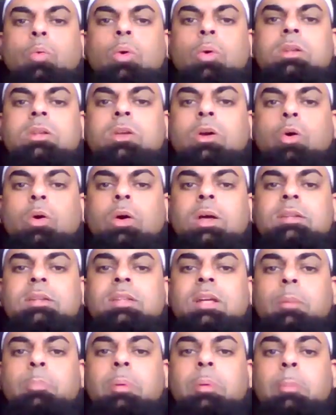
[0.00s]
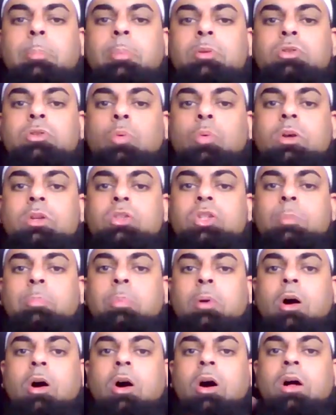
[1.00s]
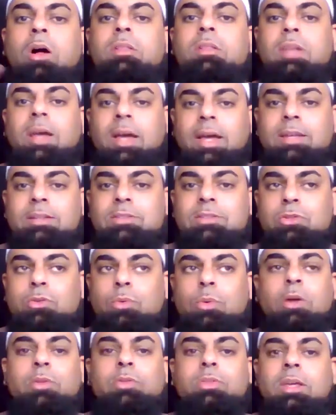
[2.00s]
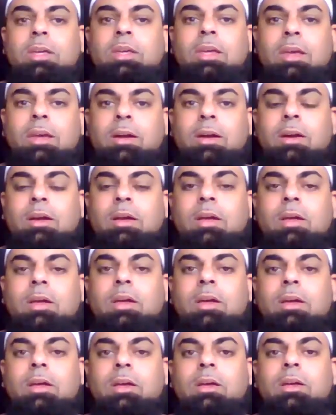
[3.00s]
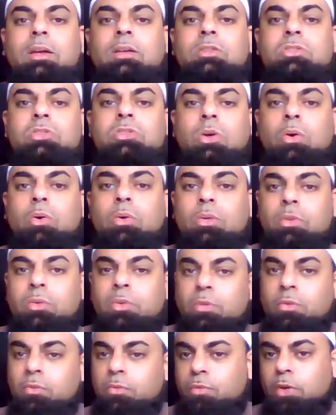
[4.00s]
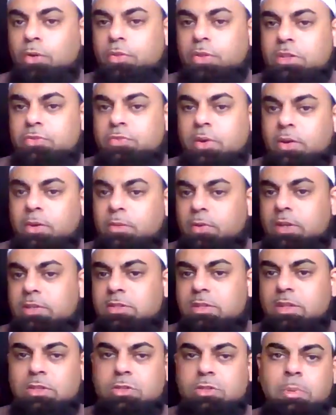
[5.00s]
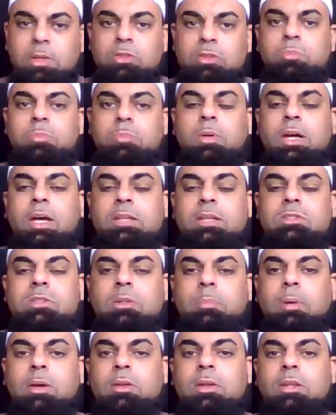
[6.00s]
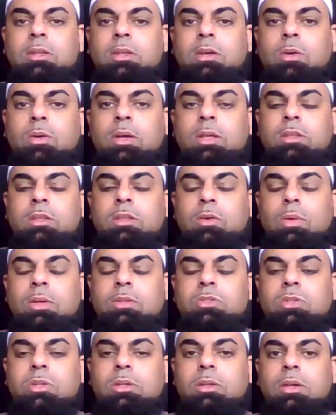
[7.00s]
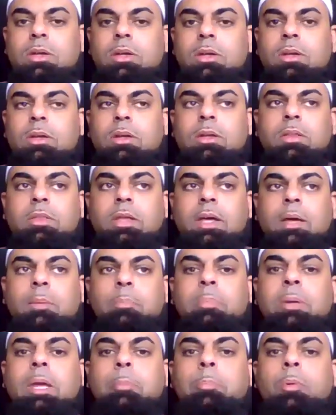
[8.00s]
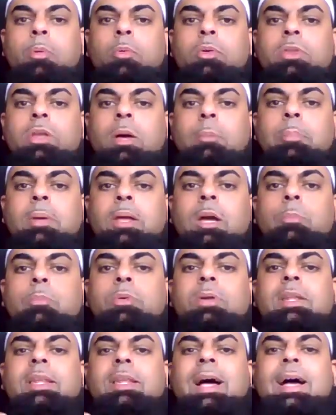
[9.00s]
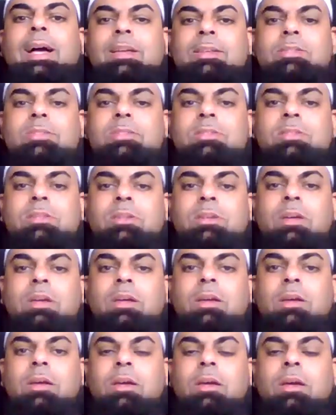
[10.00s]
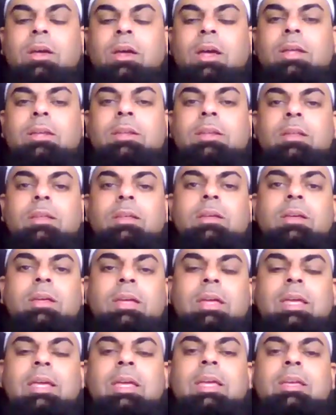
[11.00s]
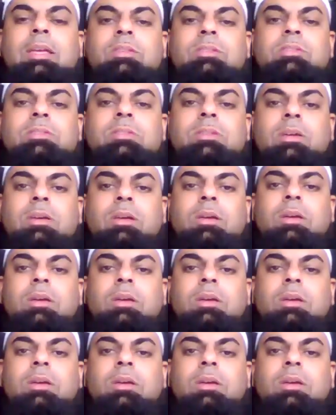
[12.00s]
would go and tell people to worship all nights throughout the year. So, for this very reason, that's being asked about in the in the question, that people will not become relaxed and eased.